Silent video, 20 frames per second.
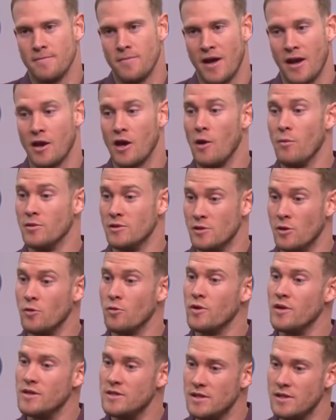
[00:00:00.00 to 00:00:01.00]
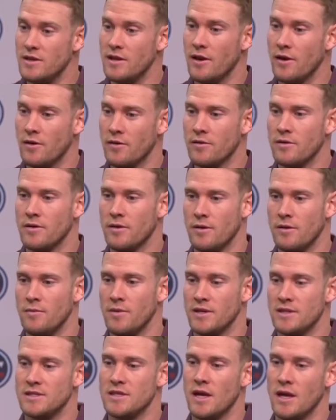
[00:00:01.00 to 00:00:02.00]
Had a couple zone reads in there,
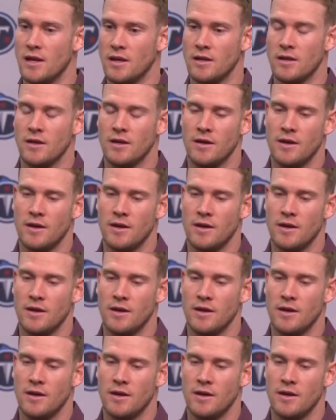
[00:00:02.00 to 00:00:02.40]
mixed in,